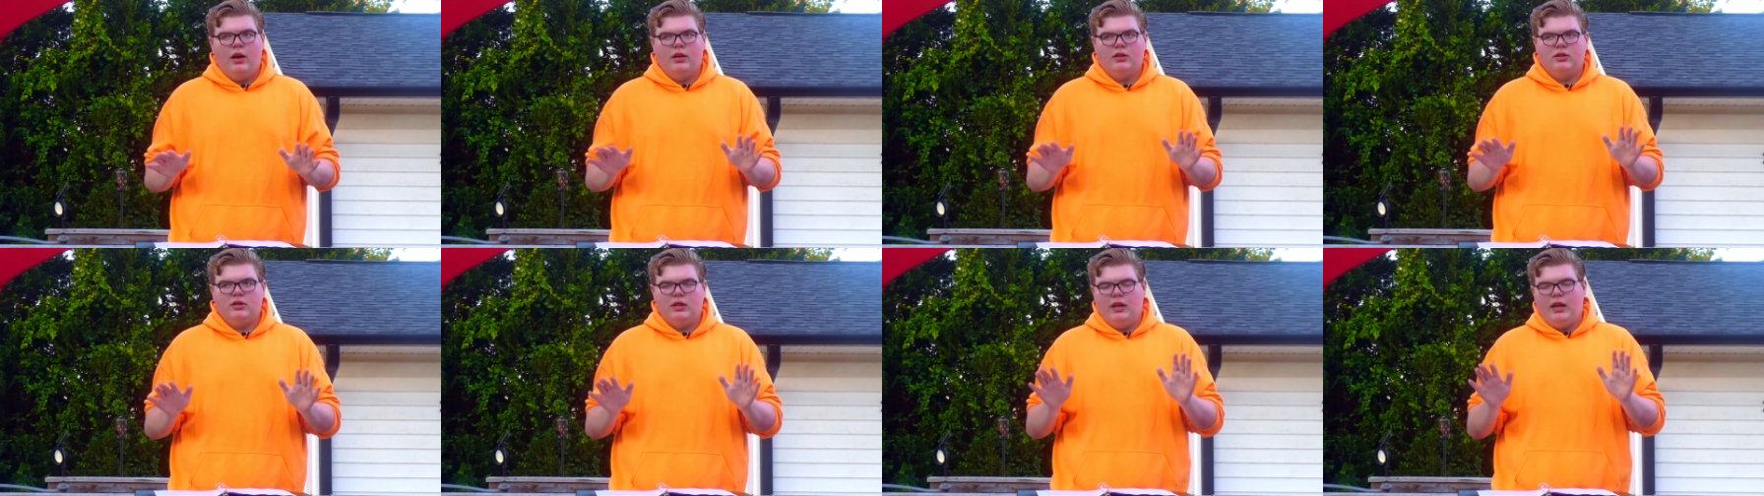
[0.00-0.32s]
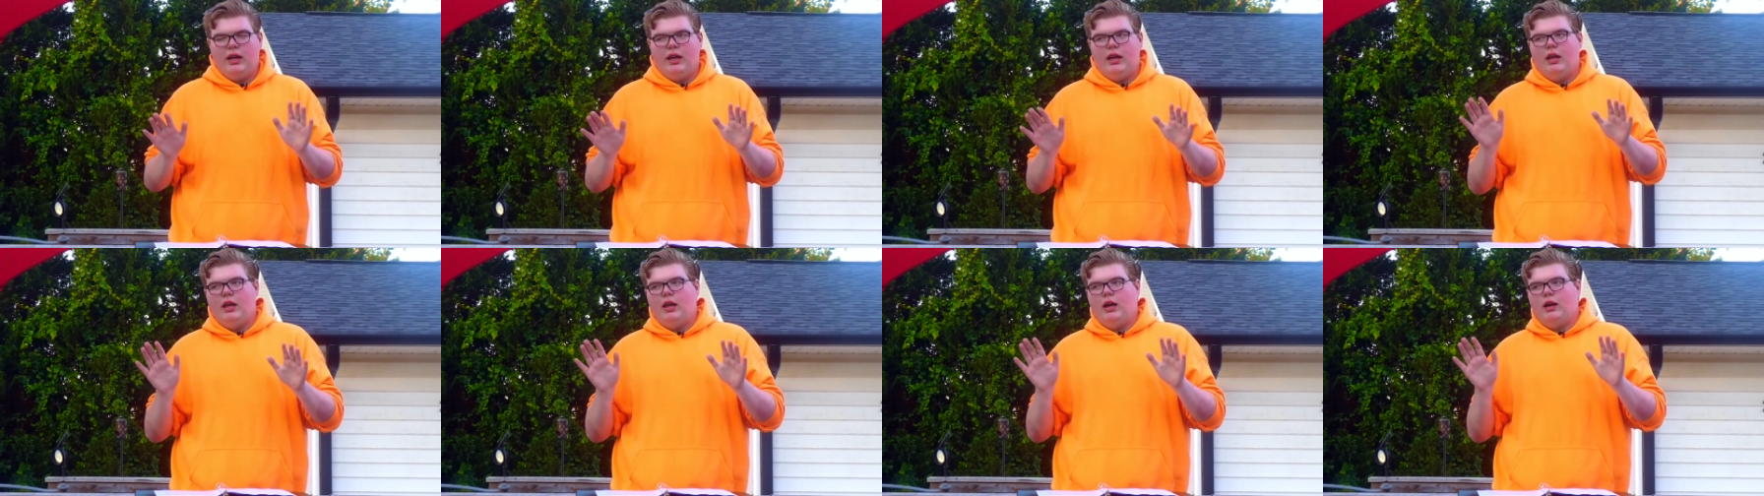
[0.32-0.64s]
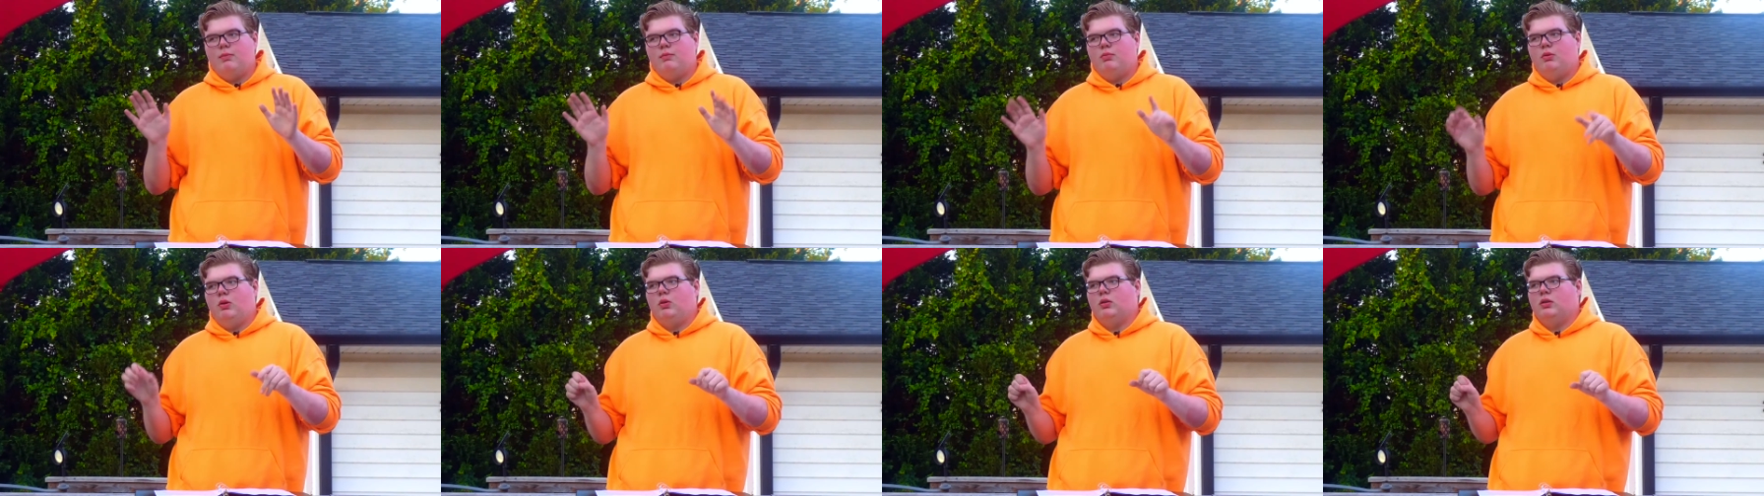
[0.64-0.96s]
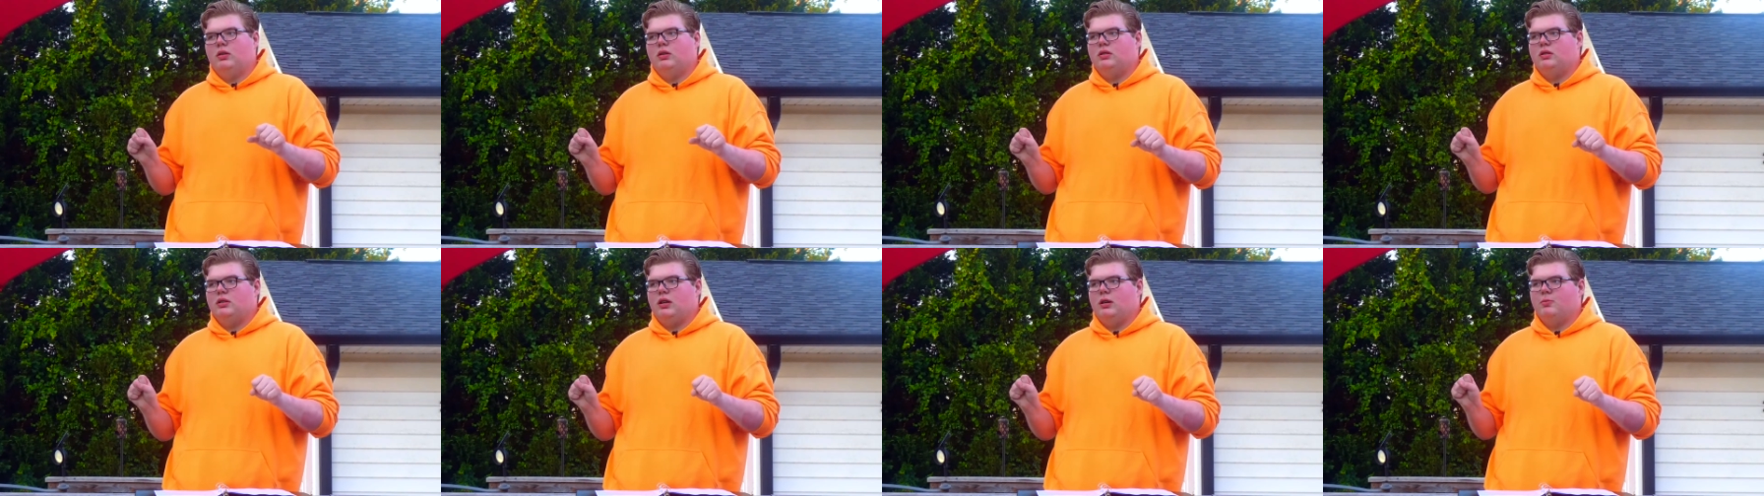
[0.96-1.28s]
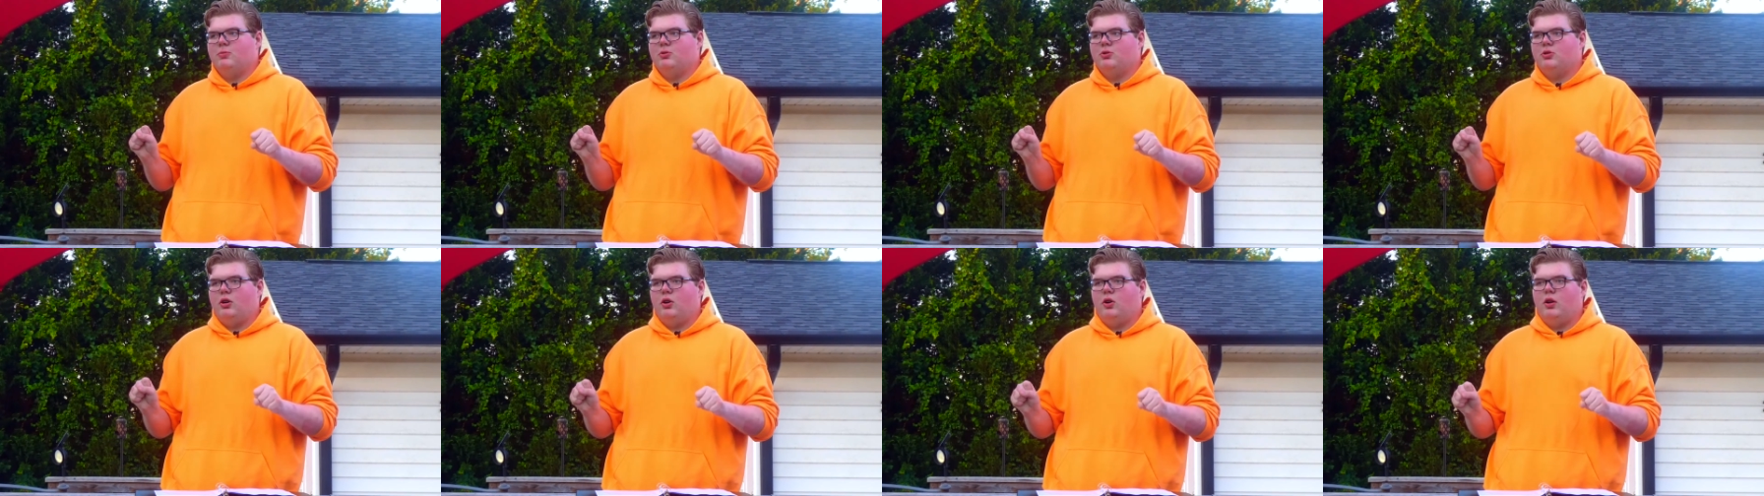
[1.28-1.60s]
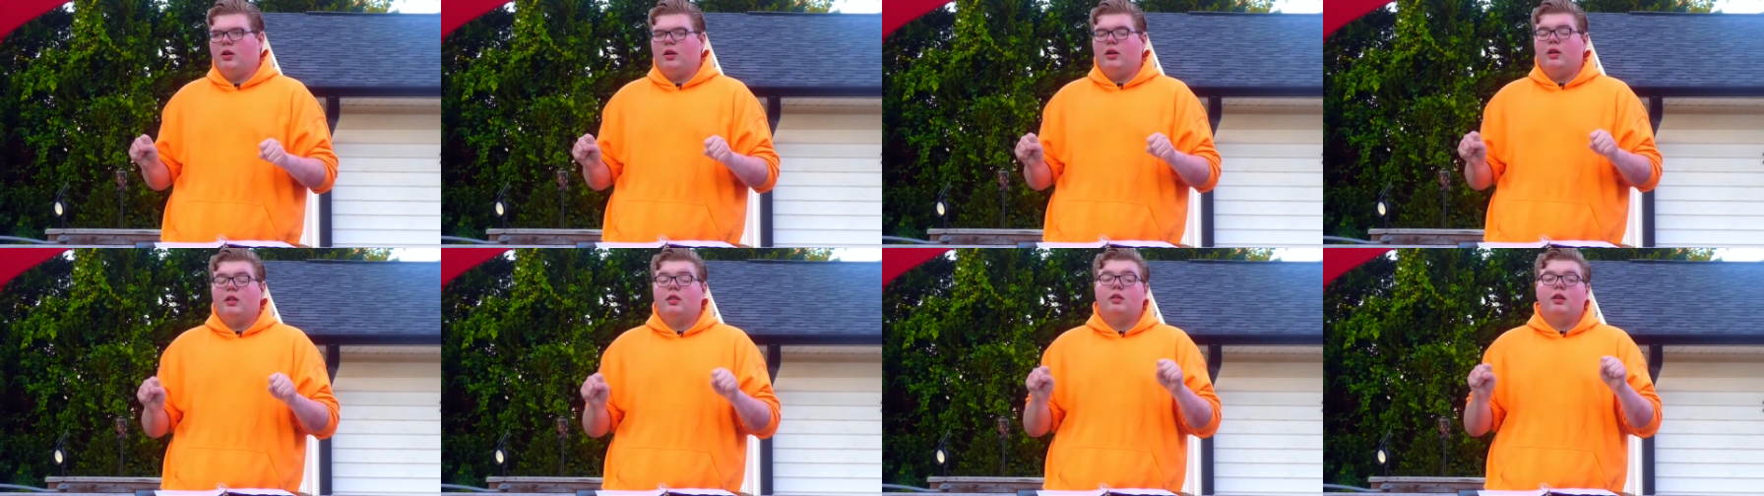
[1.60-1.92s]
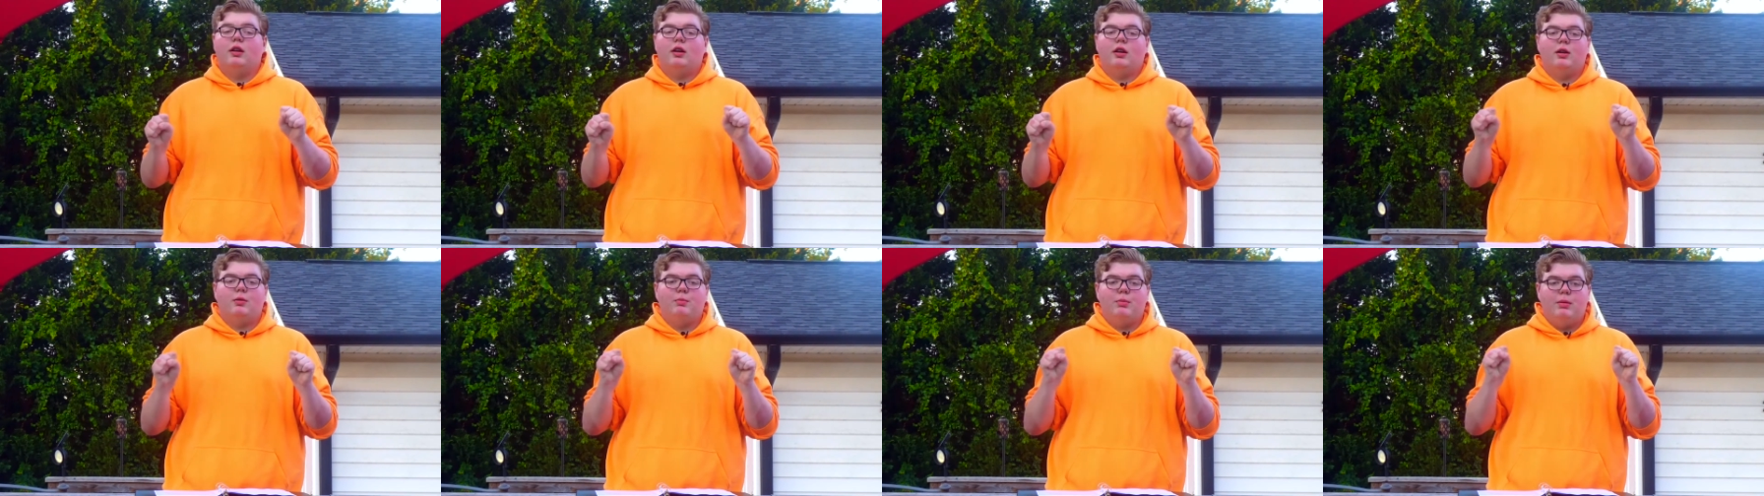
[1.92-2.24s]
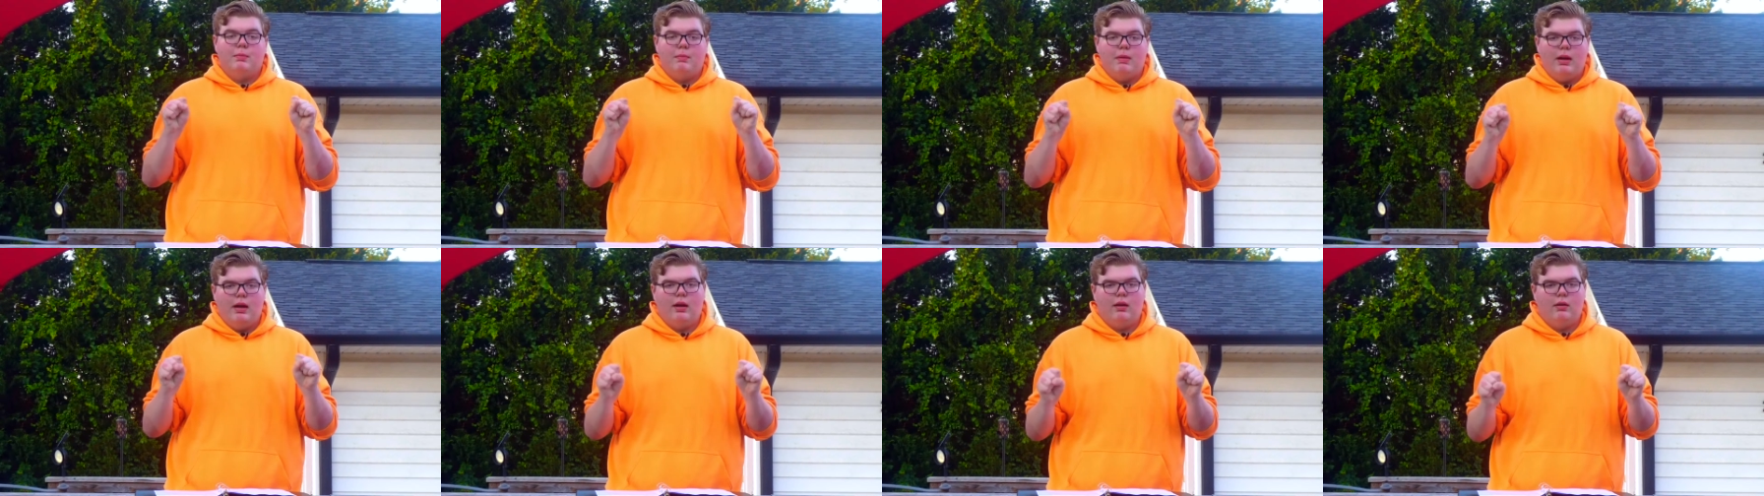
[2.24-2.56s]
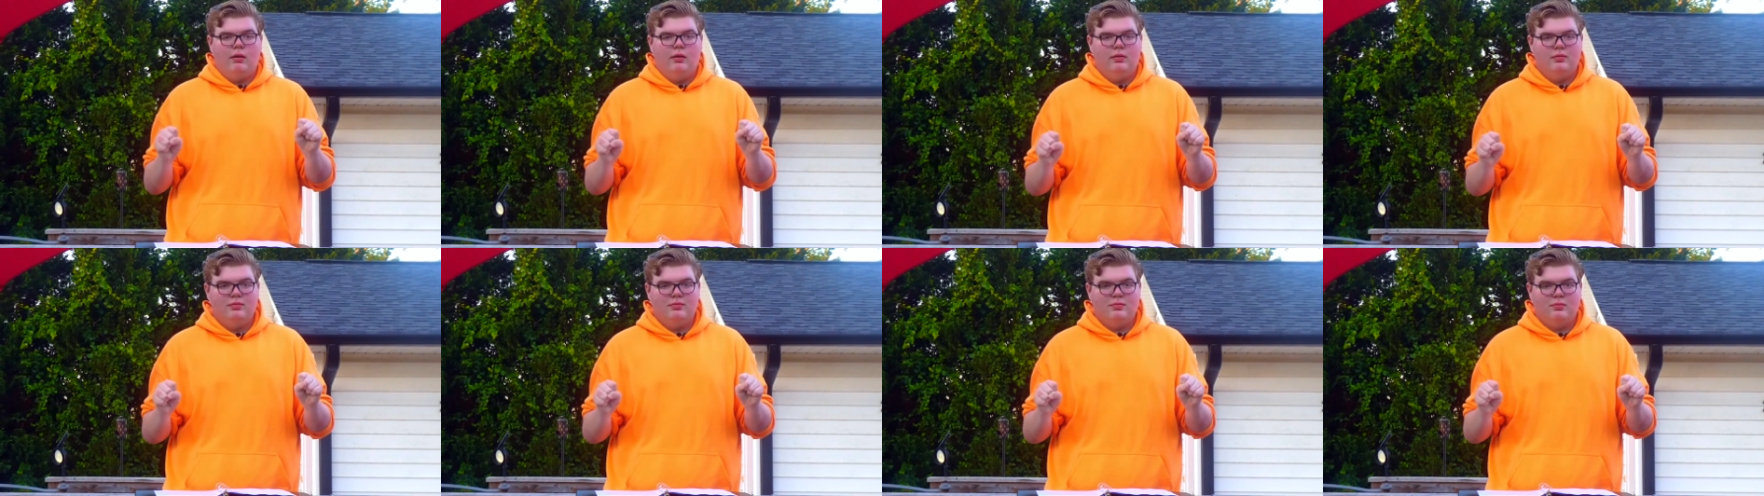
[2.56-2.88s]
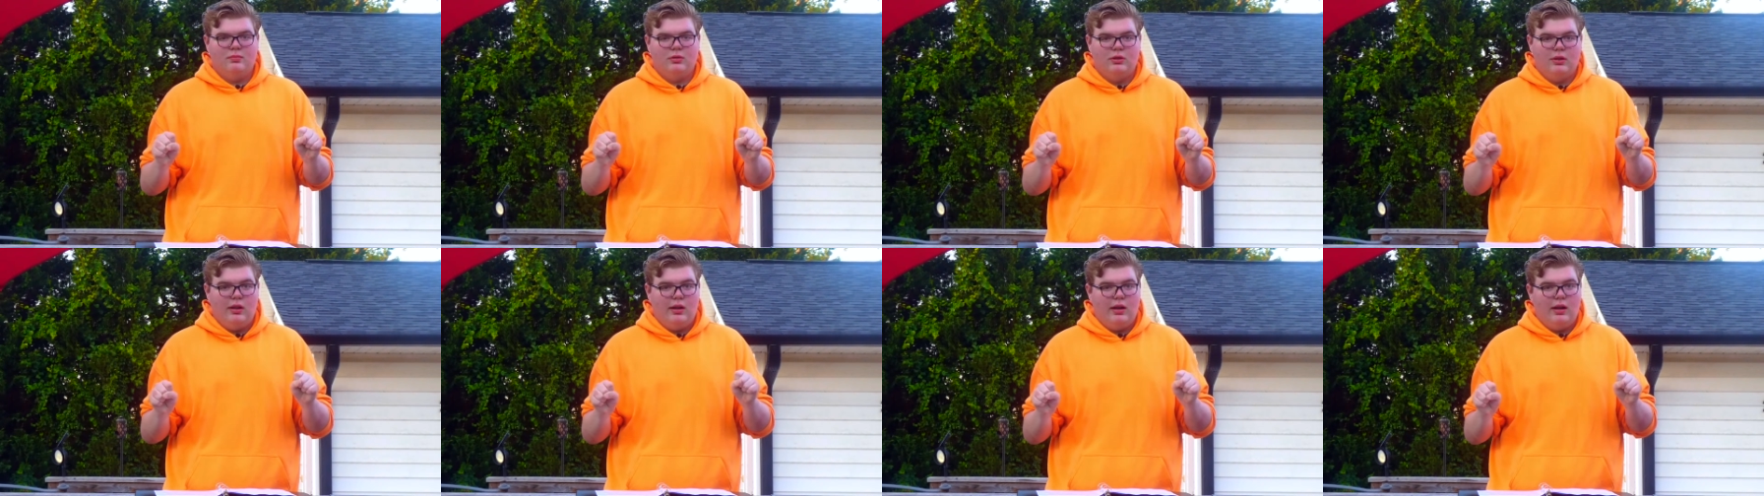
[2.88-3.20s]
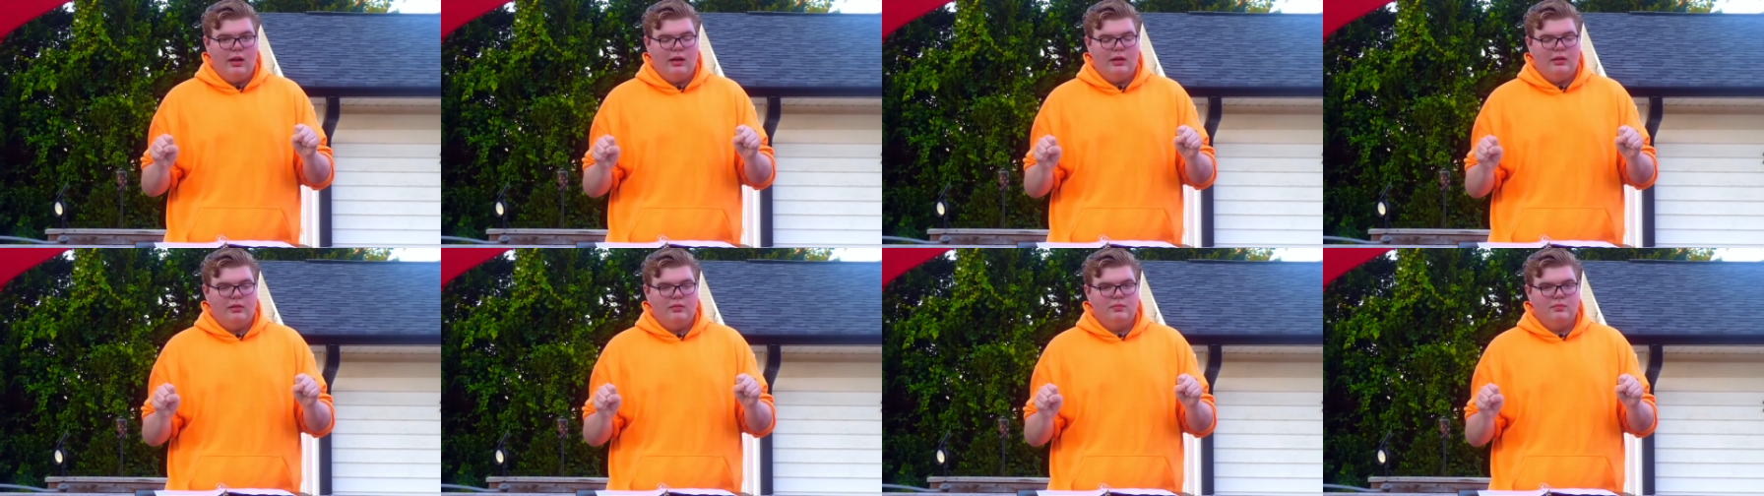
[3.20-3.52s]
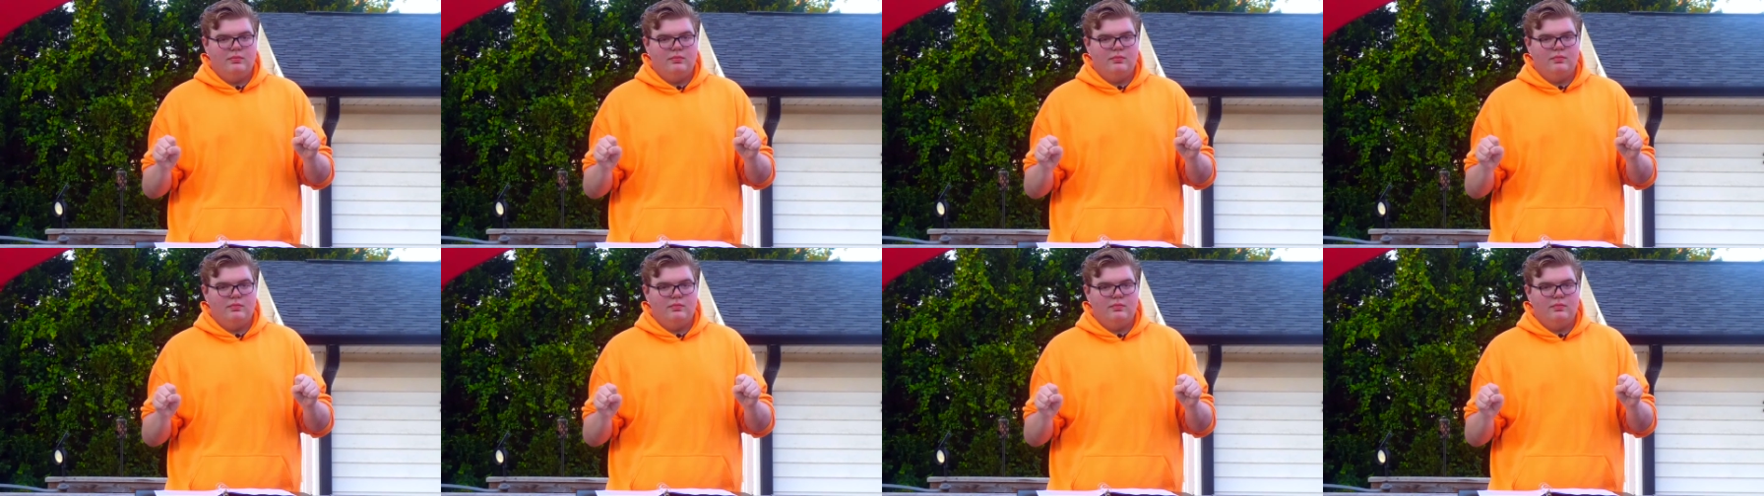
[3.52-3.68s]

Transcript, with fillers: and say, hey, I broke this, I'm sorry. They're going to be mad, would they not?